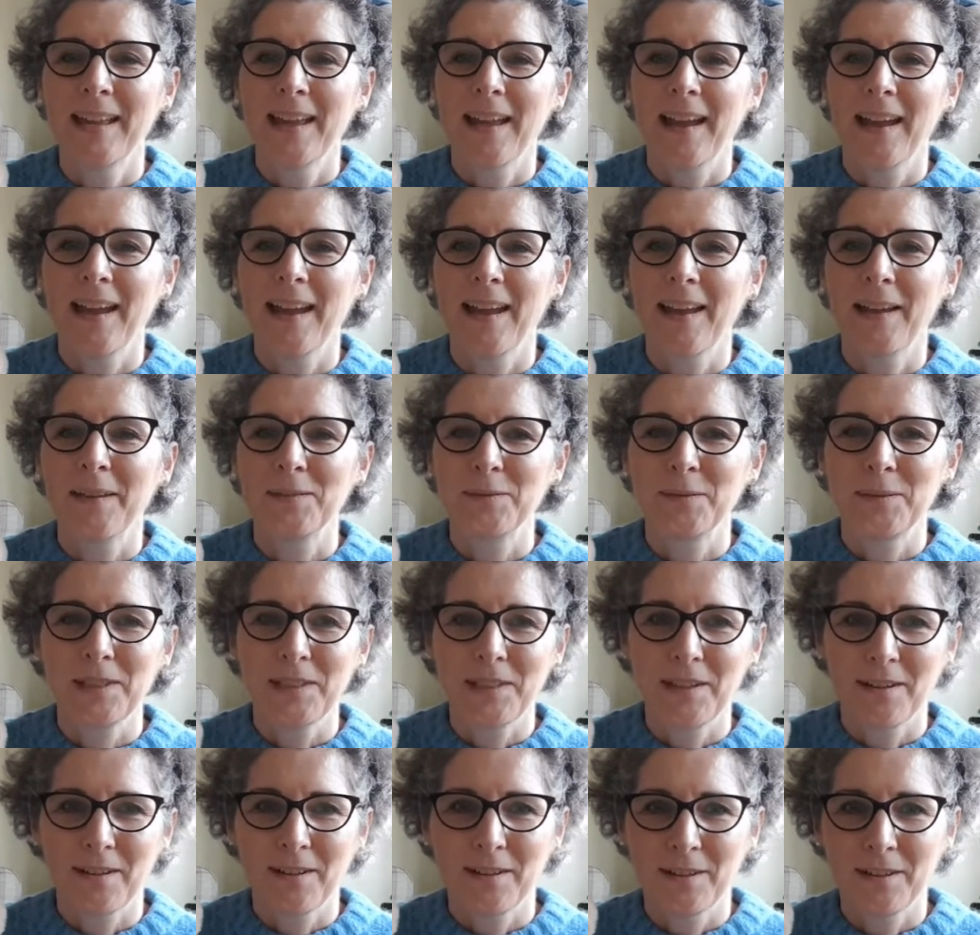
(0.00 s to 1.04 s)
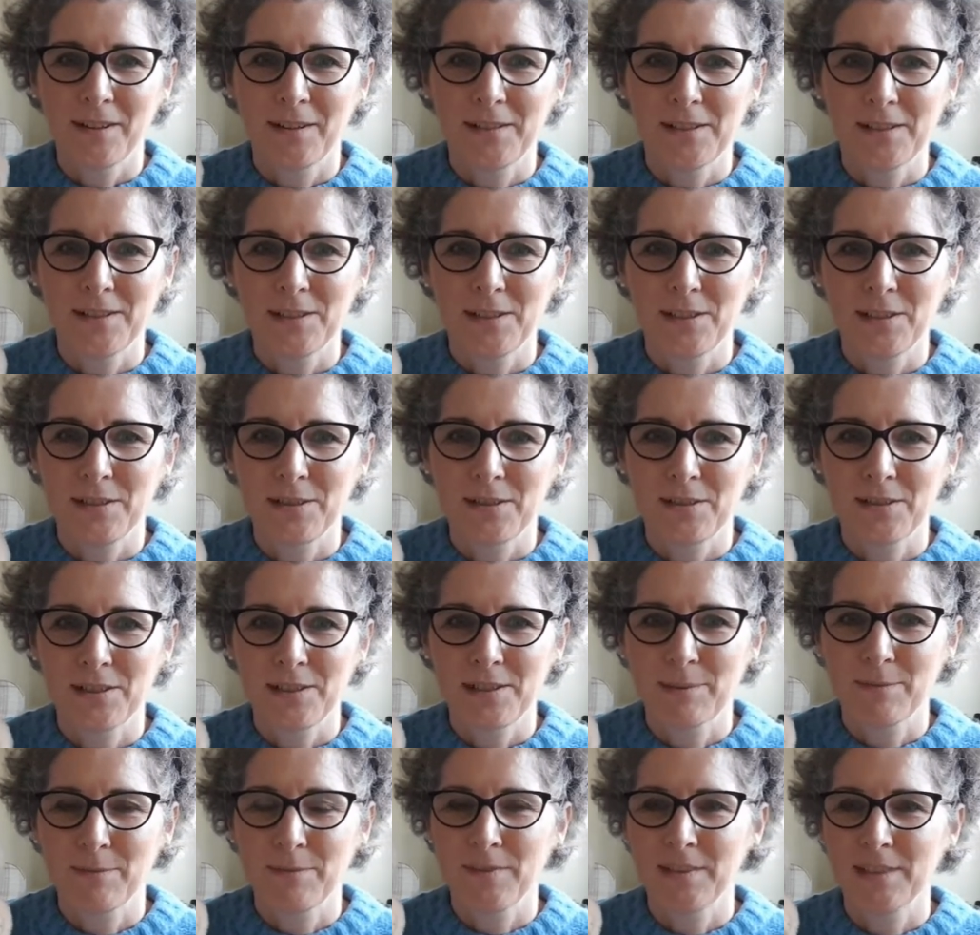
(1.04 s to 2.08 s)
And we are going to use
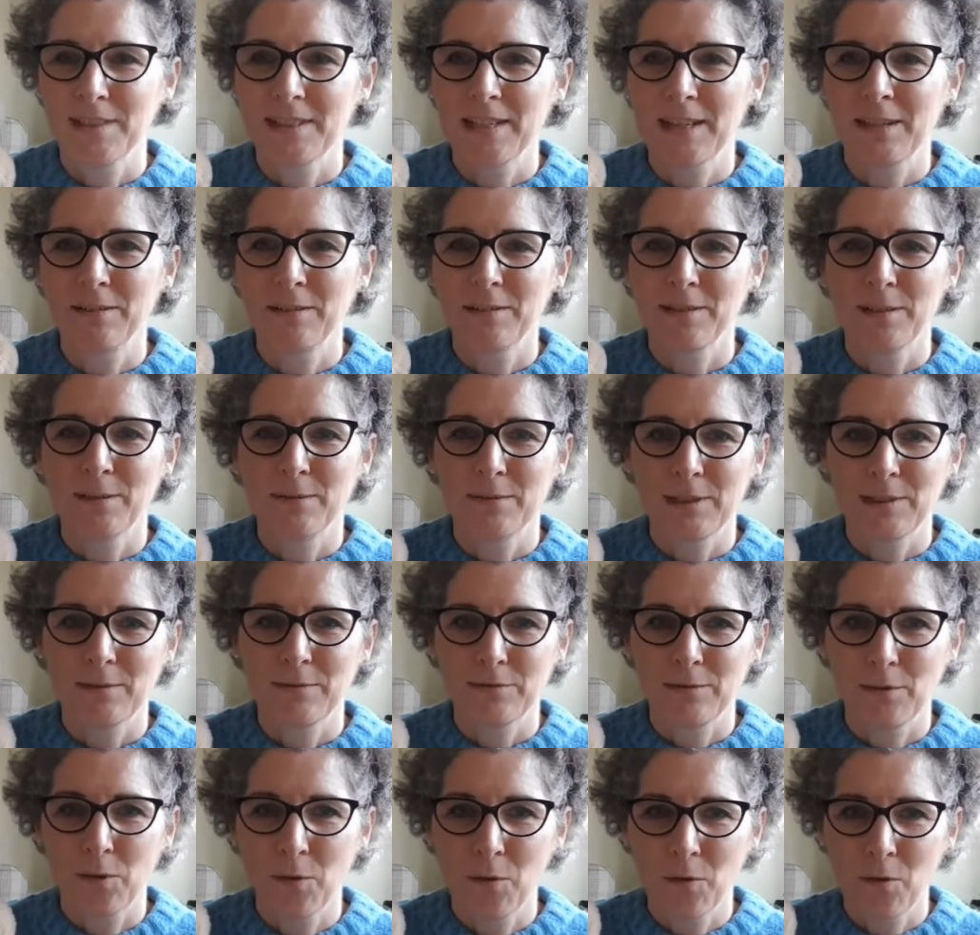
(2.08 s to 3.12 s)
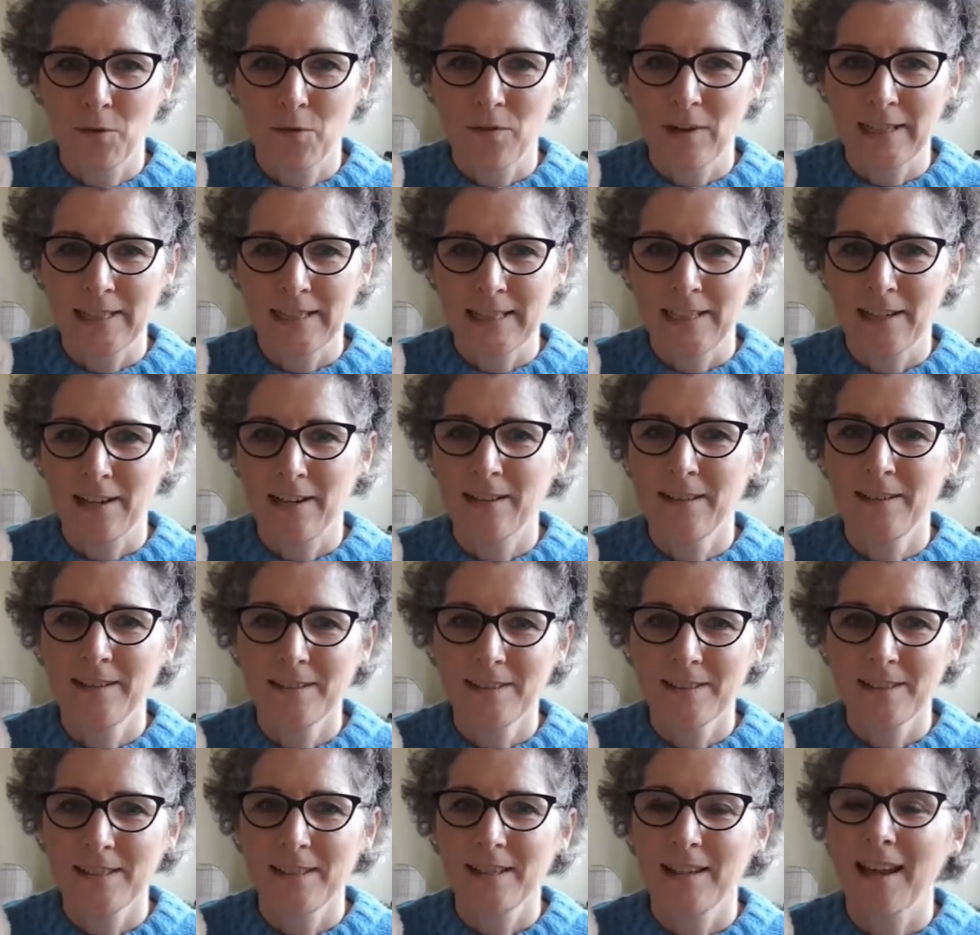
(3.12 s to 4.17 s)
some of the sounds that we've already
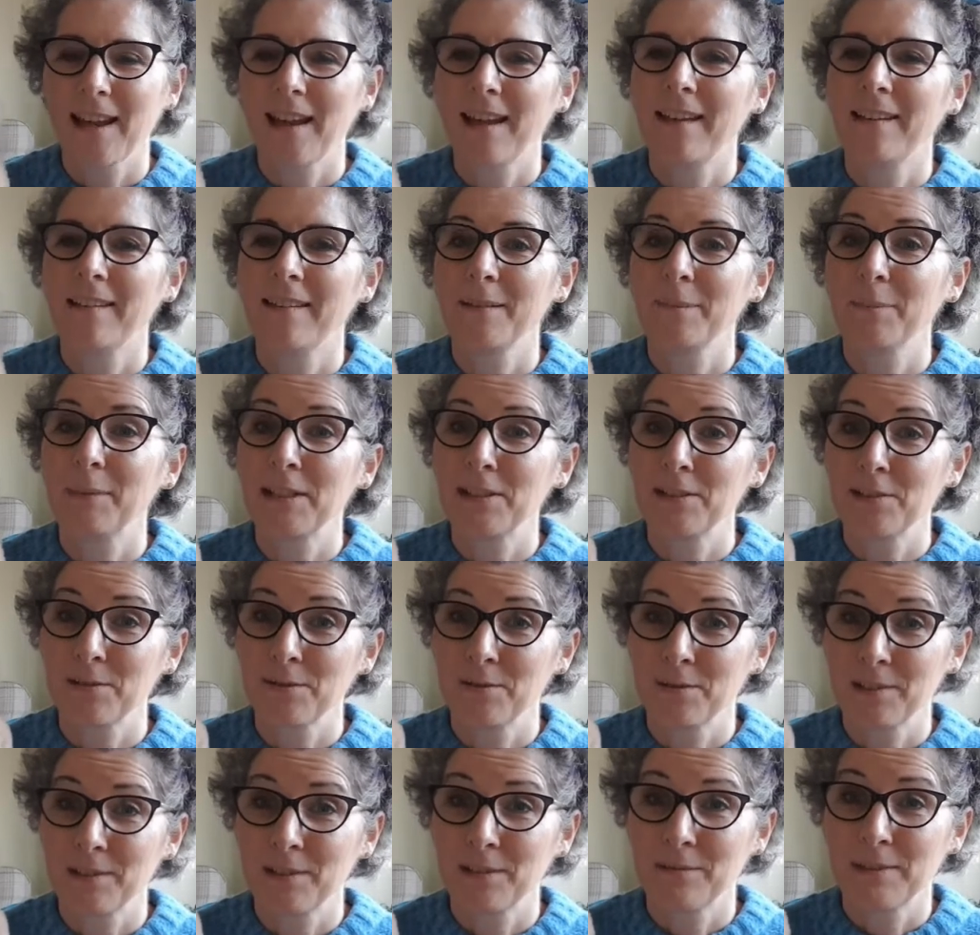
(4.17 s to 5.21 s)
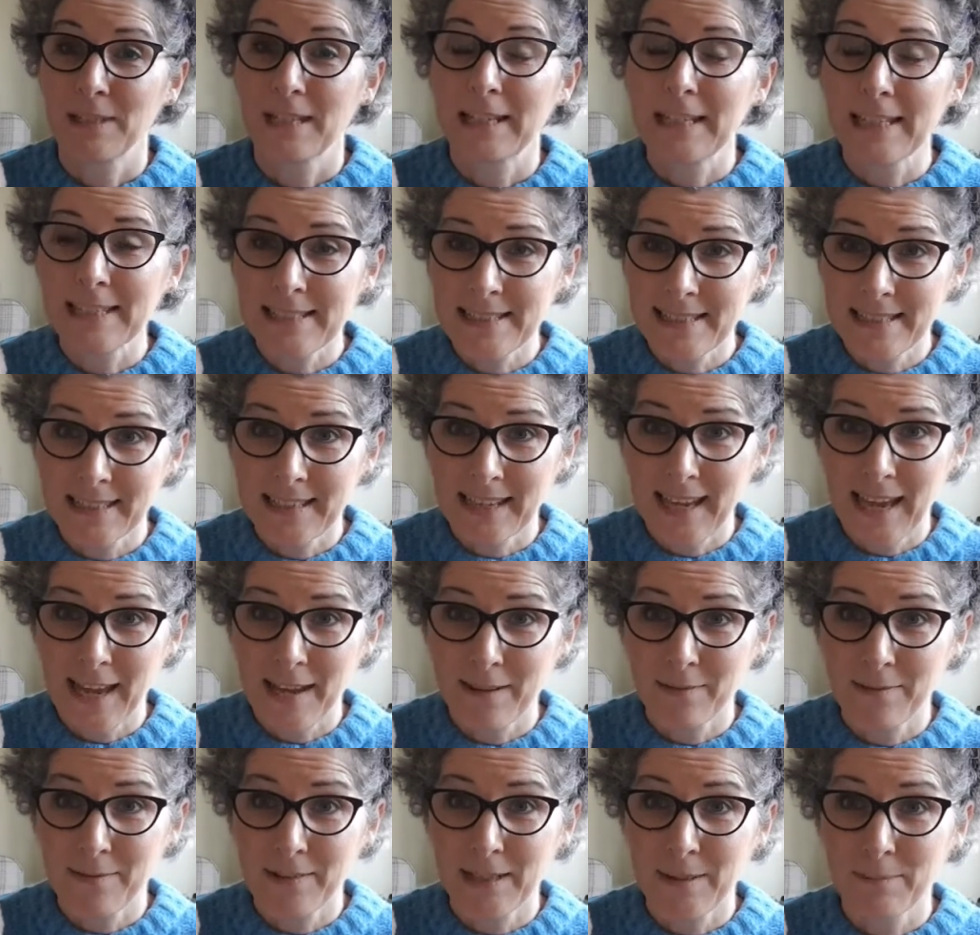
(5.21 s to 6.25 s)
learnt, and make sure that we're listening
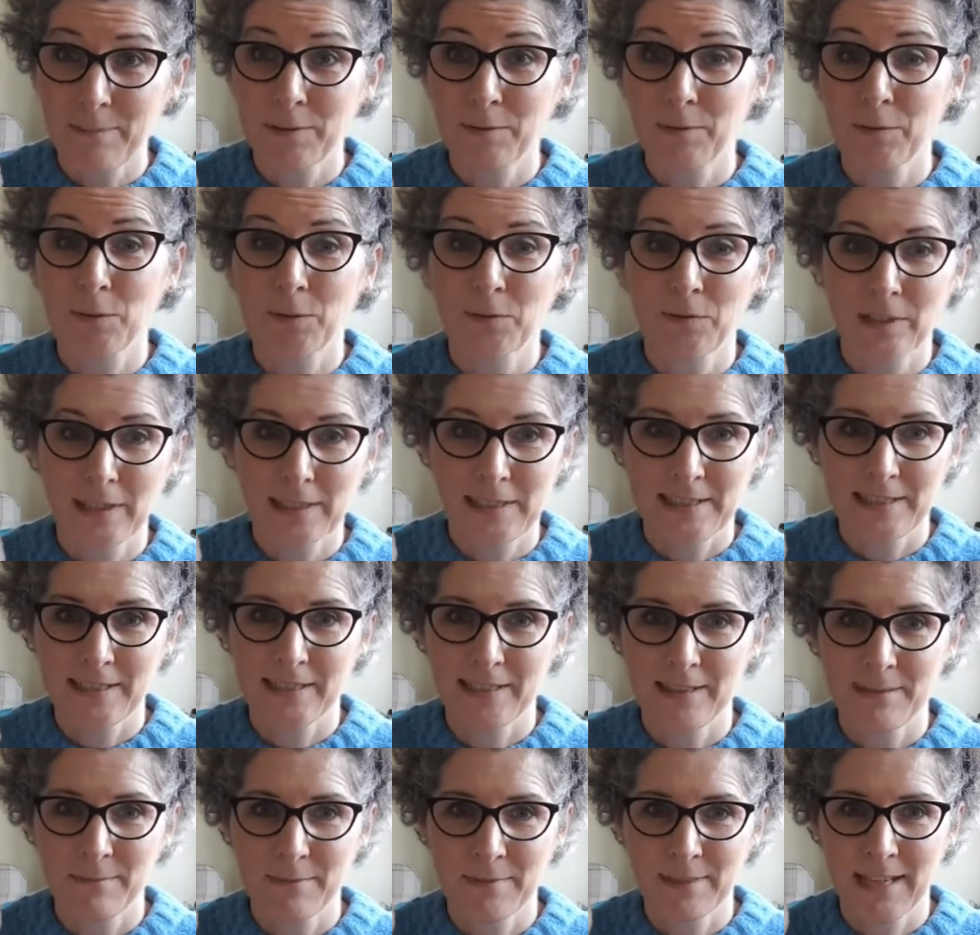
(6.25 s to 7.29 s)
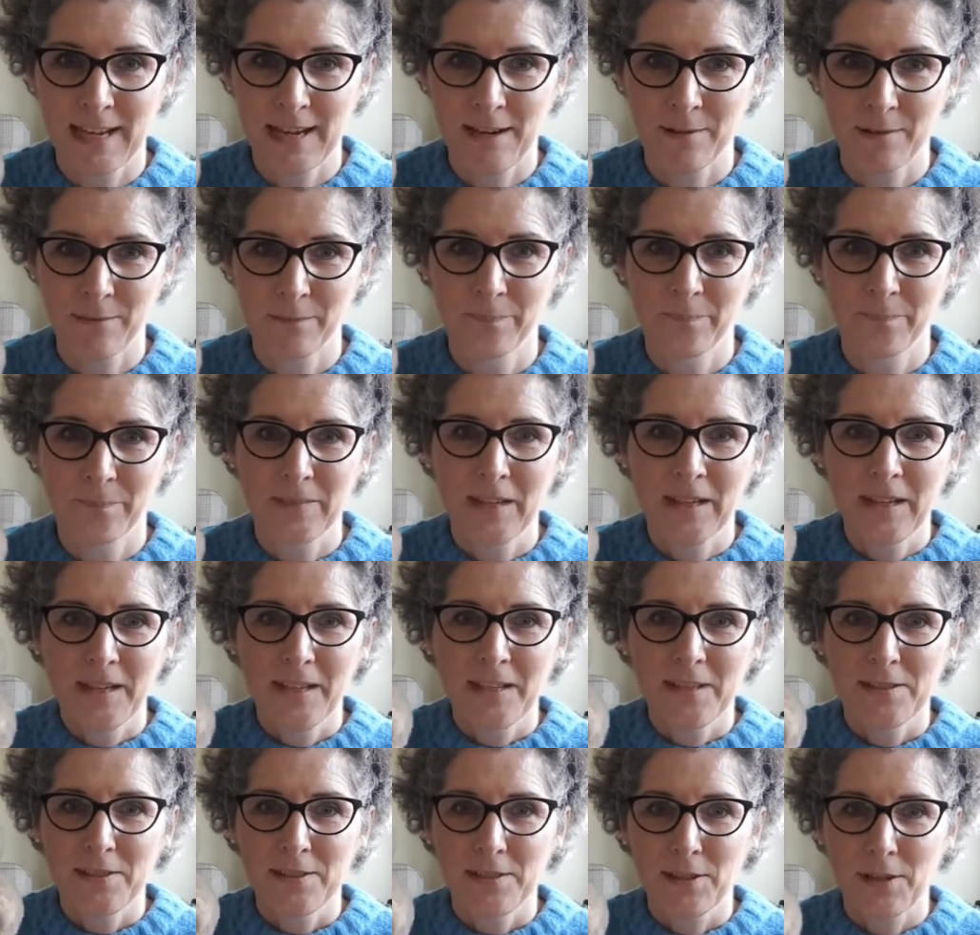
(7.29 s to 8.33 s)
carefully before writing them down.
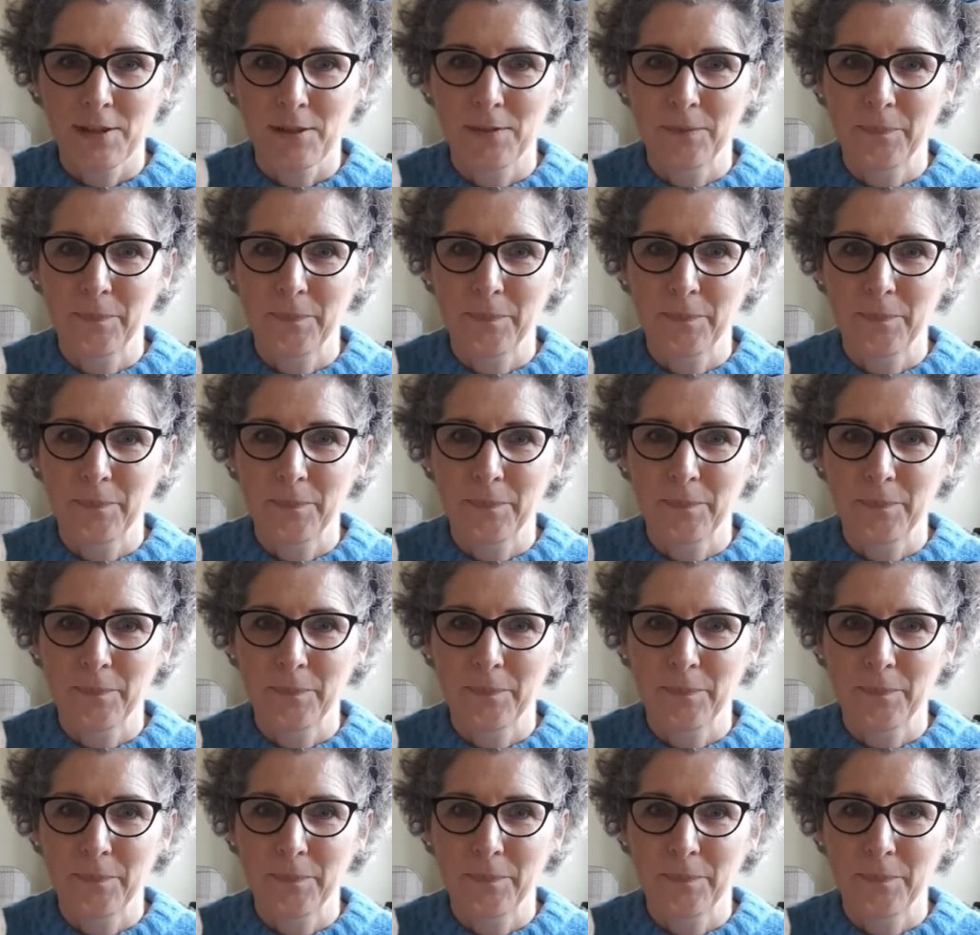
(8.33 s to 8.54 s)
So